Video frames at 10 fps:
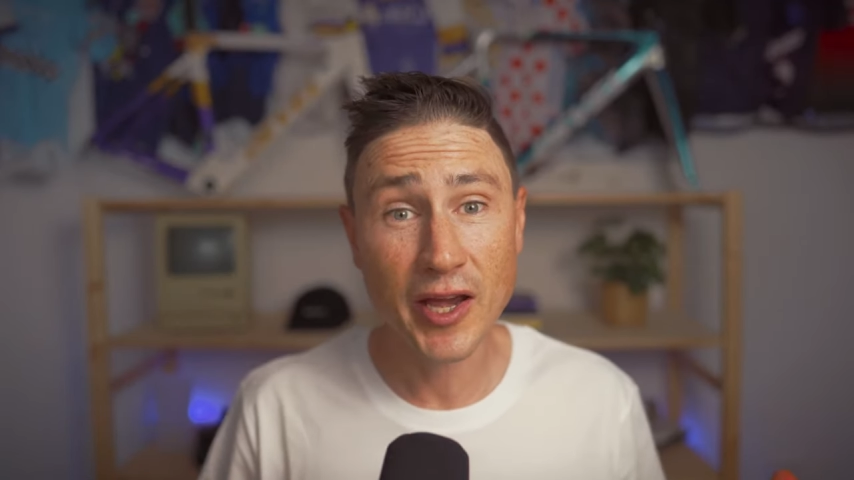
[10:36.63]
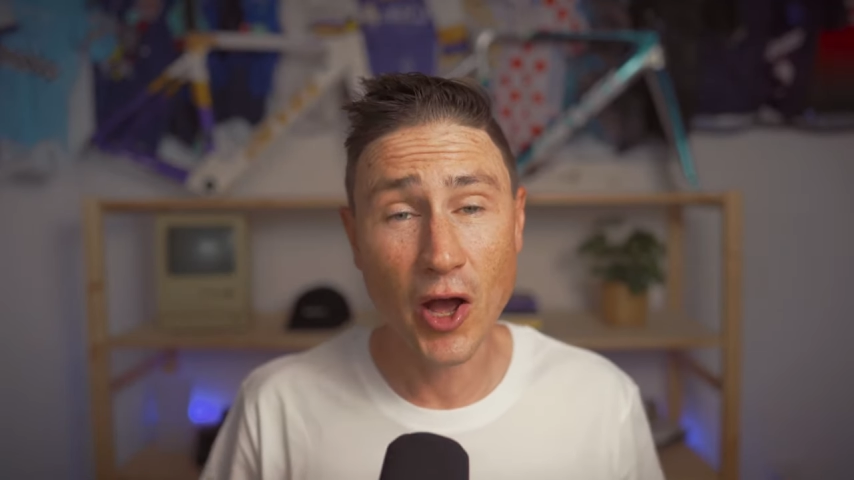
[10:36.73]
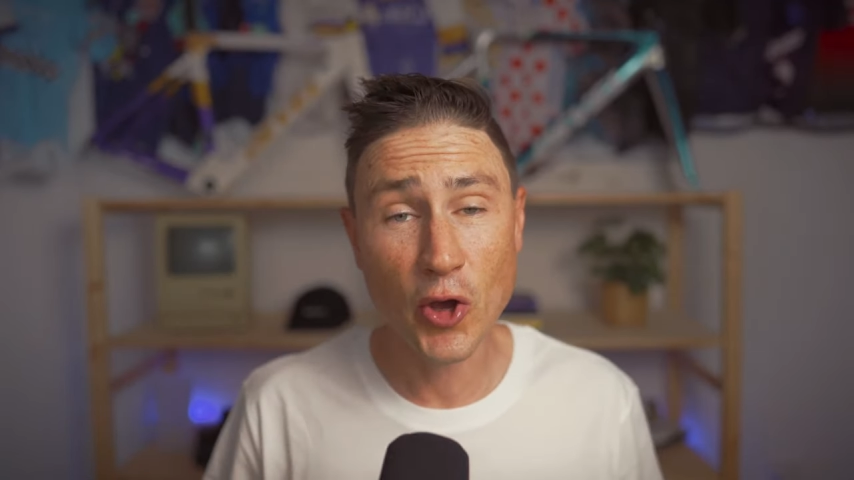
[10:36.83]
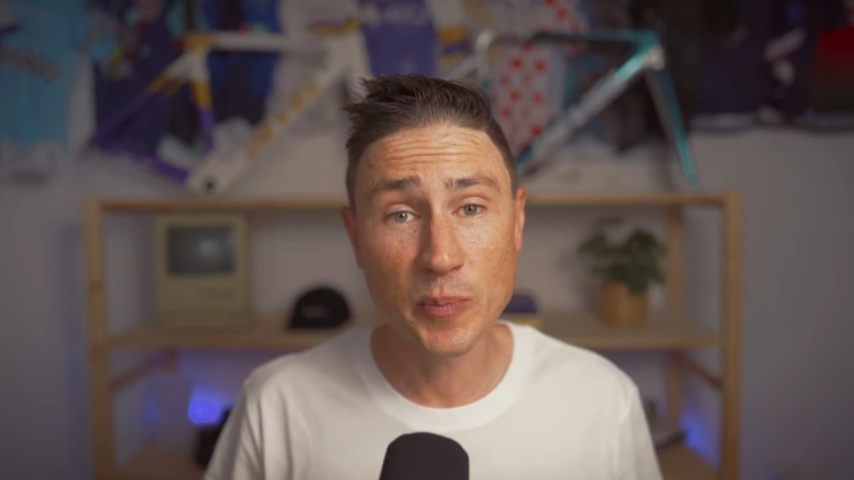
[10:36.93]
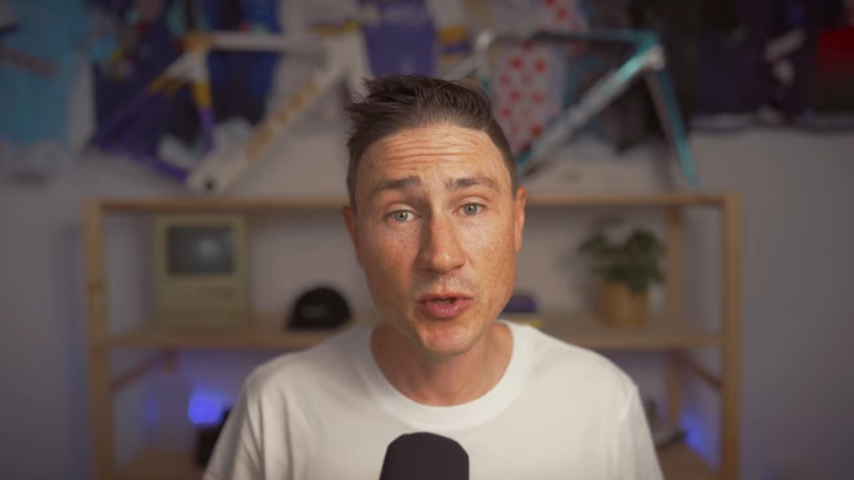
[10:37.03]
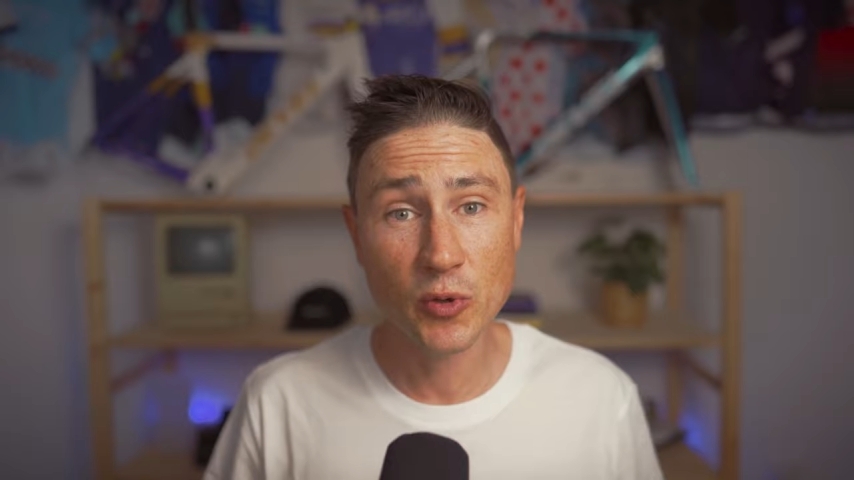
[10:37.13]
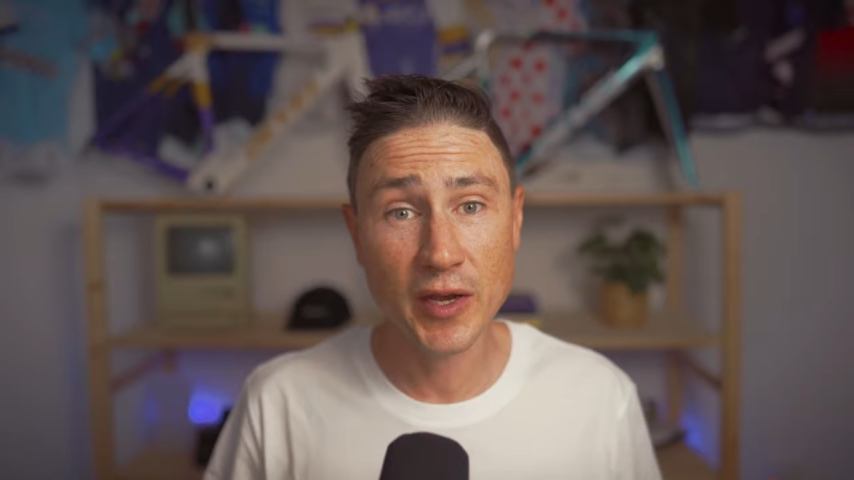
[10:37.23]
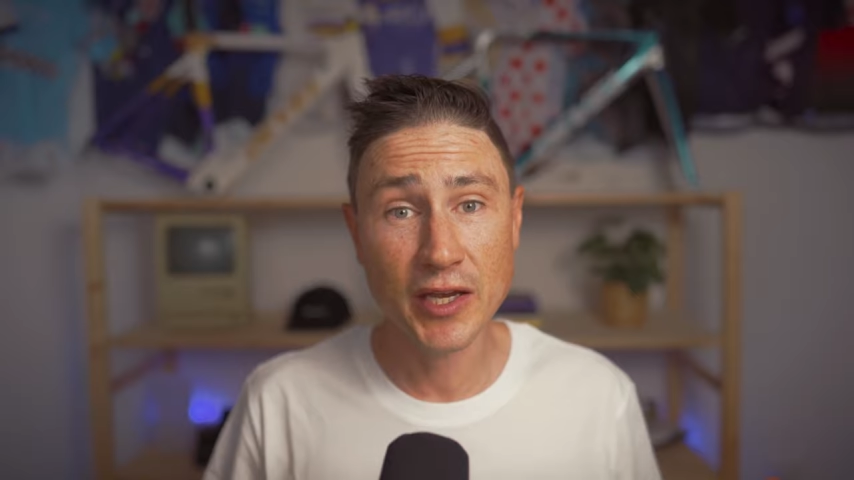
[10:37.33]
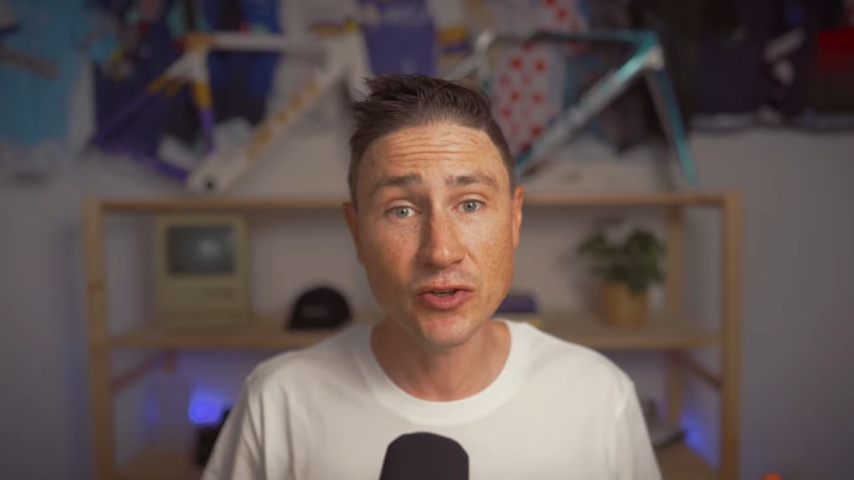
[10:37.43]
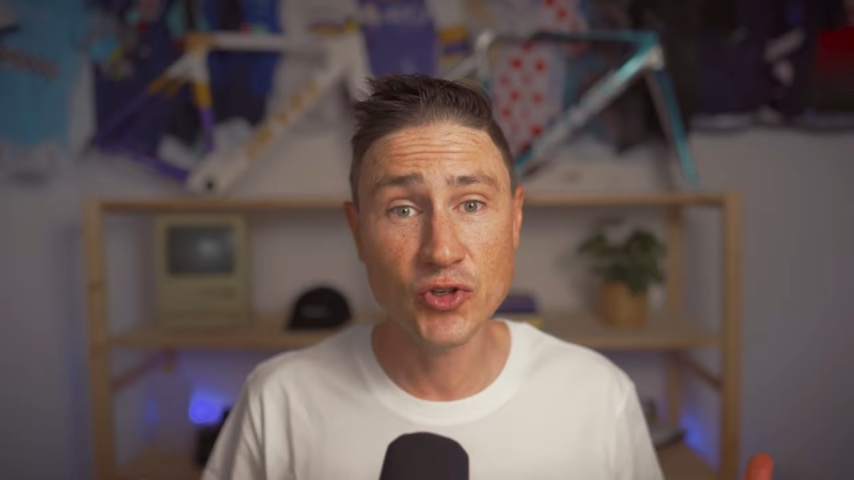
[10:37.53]
hope you
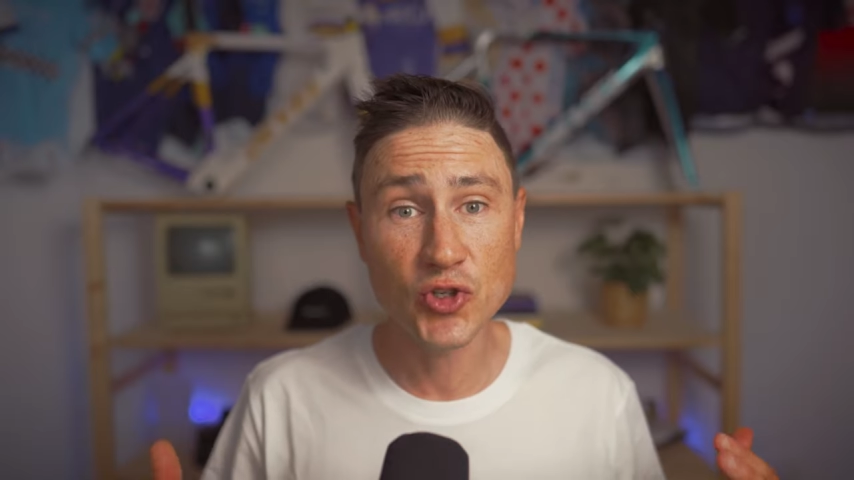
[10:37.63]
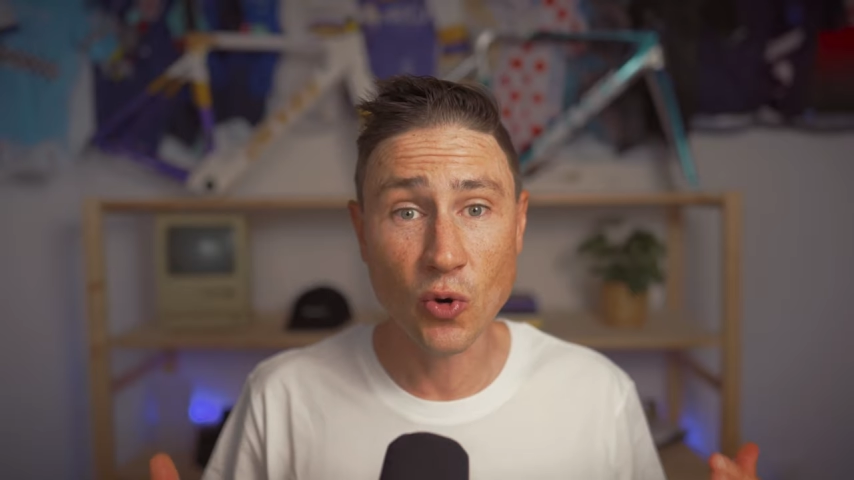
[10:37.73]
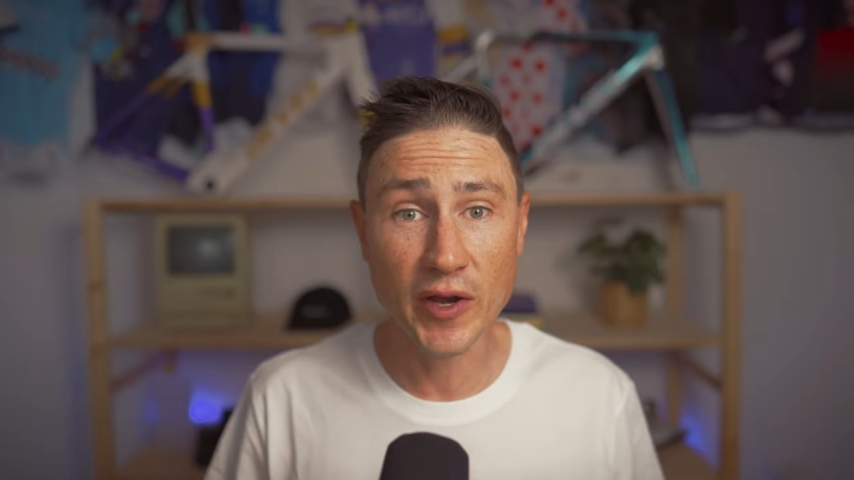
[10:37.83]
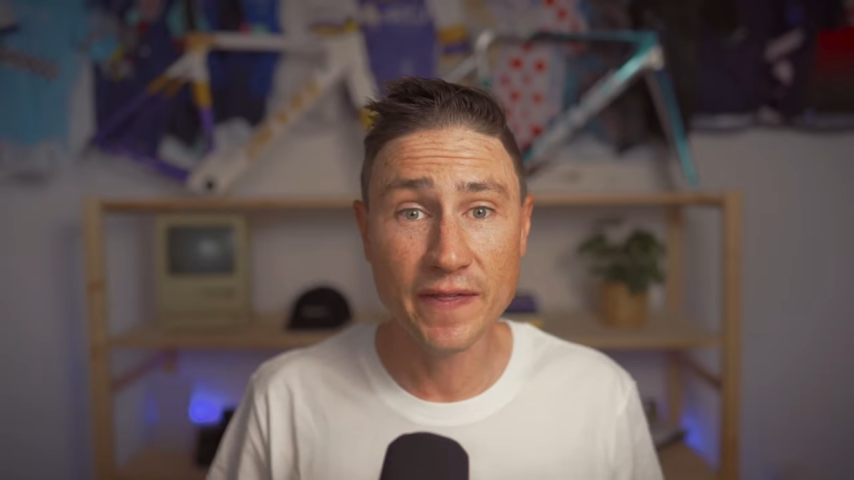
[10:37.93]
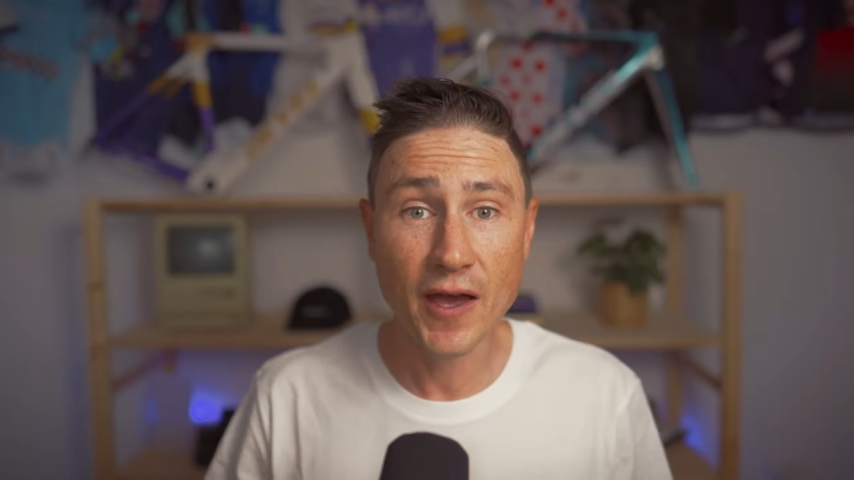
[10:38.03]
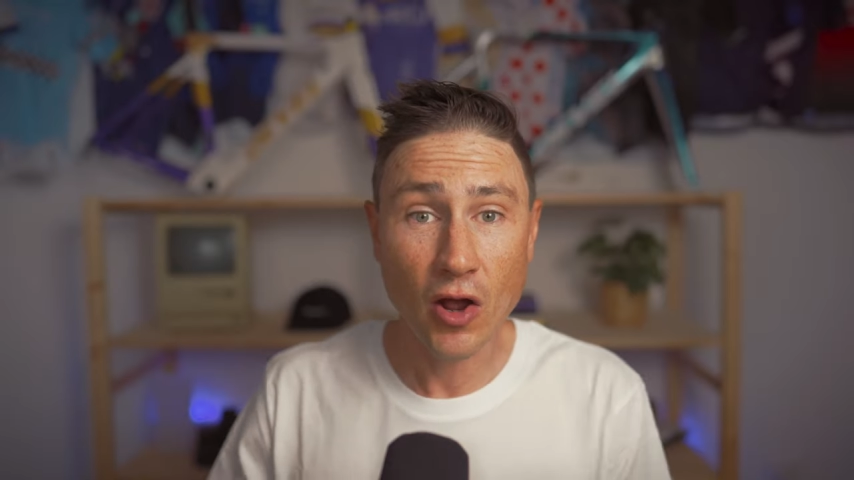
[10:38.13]
enjoyed that.